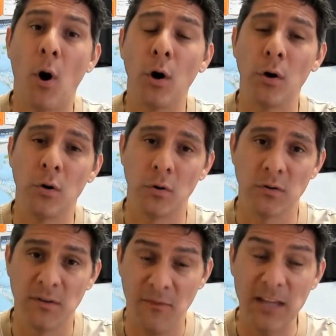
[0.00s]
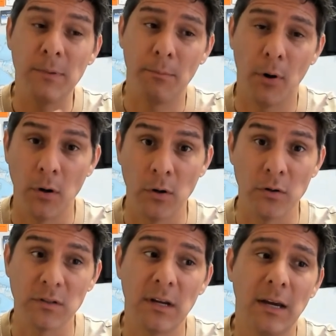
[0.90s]
partners, investment
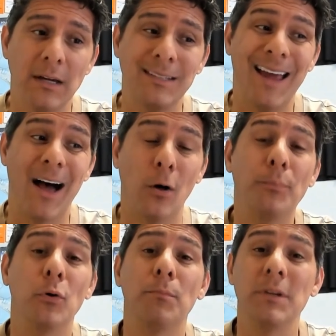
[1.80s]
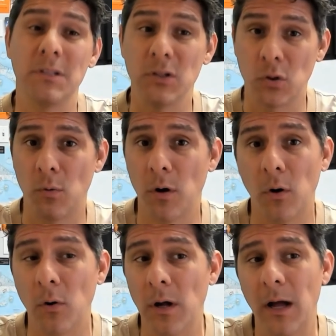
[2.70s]
partners, to help your business
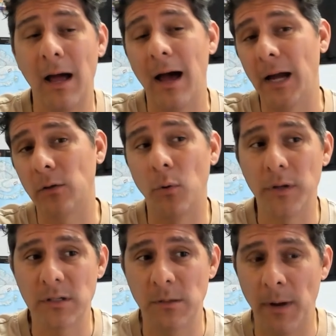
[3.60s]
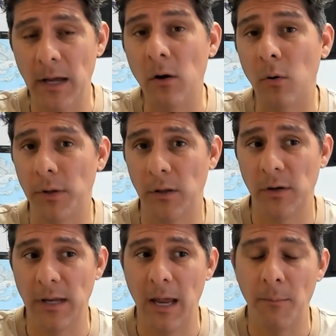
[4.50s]
grow. I told this to my uncle the
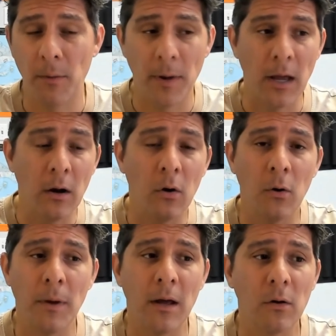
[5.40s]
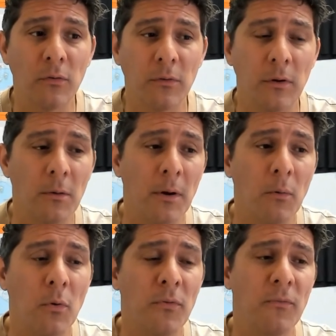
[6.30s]
other day. My uncle and my uncle's,
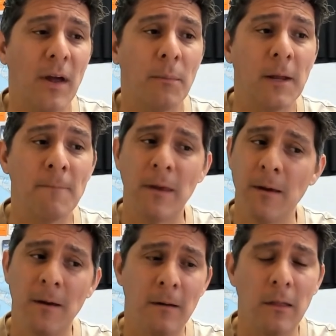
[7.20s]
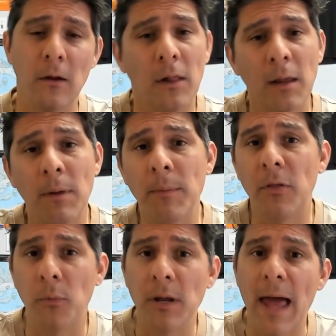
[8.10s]
my roofing family, they're like
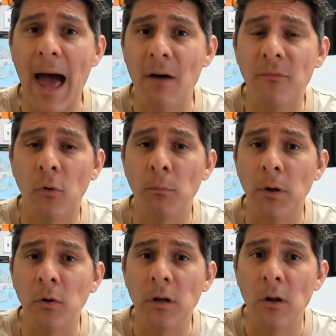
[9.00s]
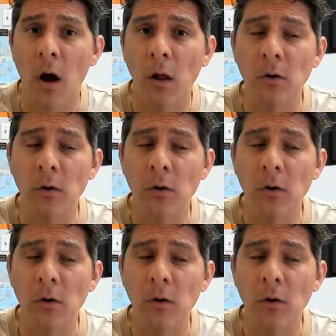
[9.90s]
maybe $3.5–4 million.